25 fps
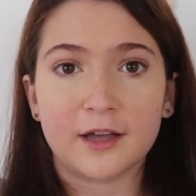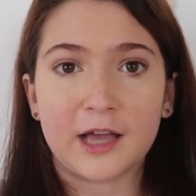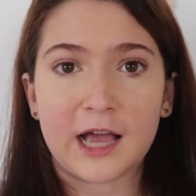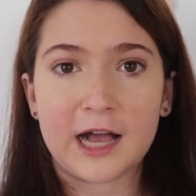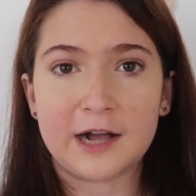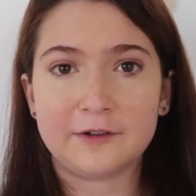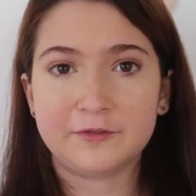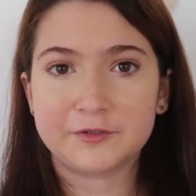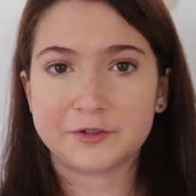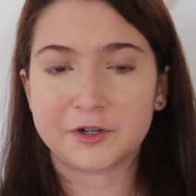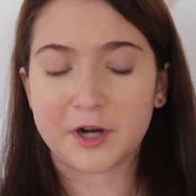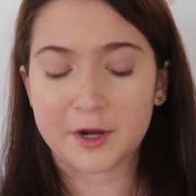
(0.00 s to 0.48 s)

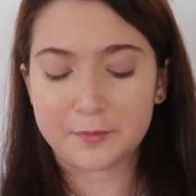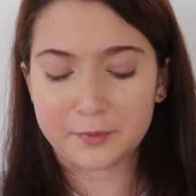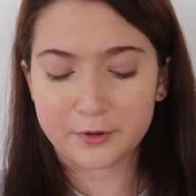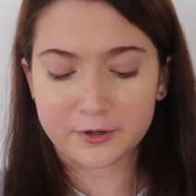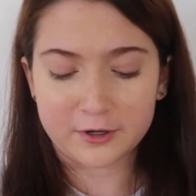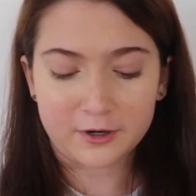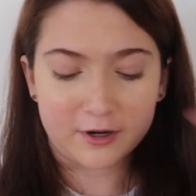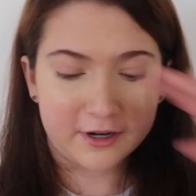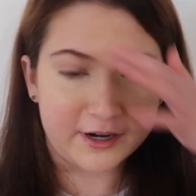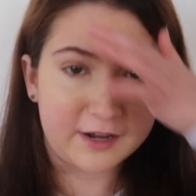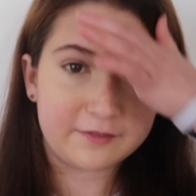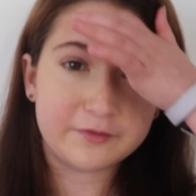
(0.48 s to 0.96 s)
after I
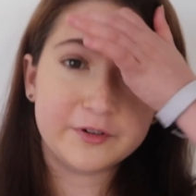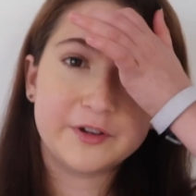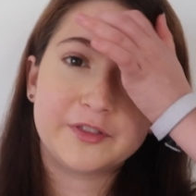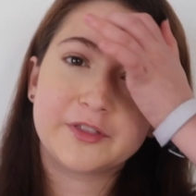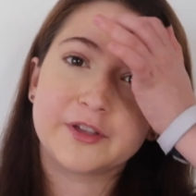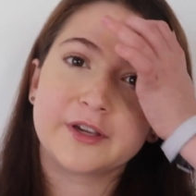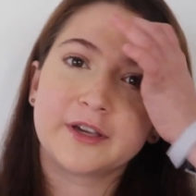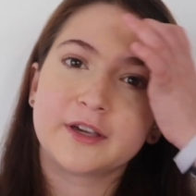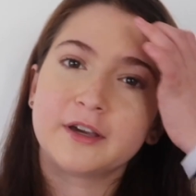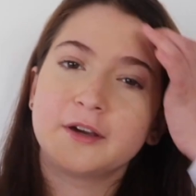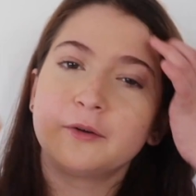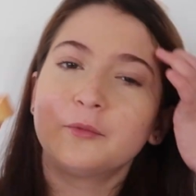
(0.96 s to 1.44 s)
put on
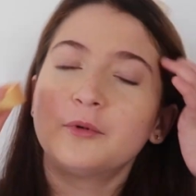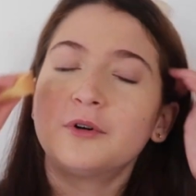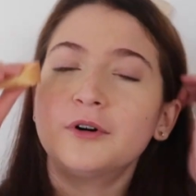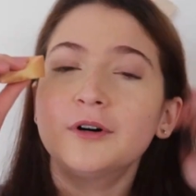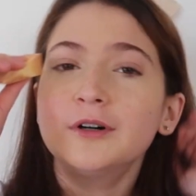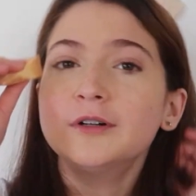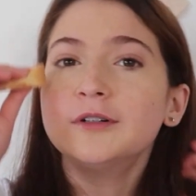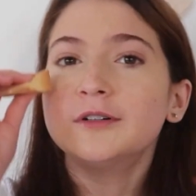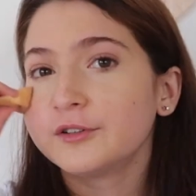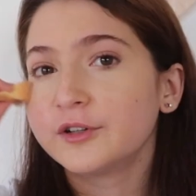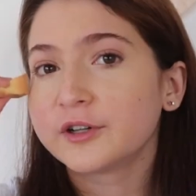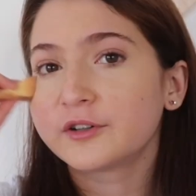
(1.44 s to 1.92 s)
everything, it
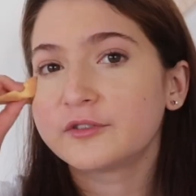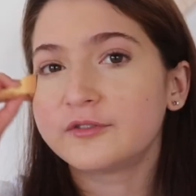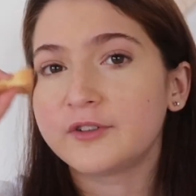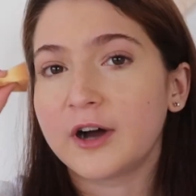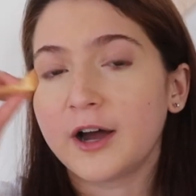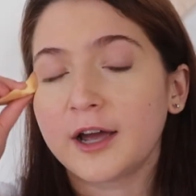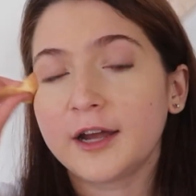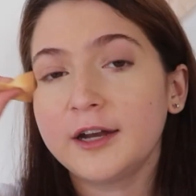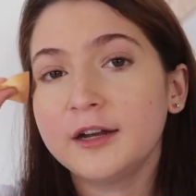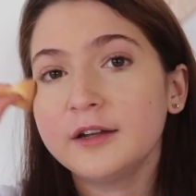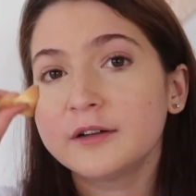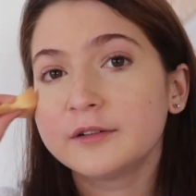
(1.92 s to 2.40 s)
will look
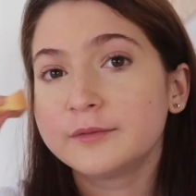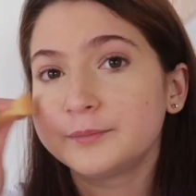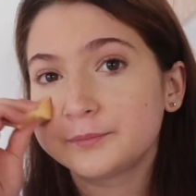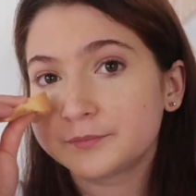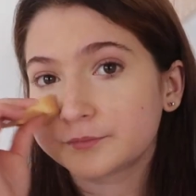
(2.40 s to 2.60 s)
fine.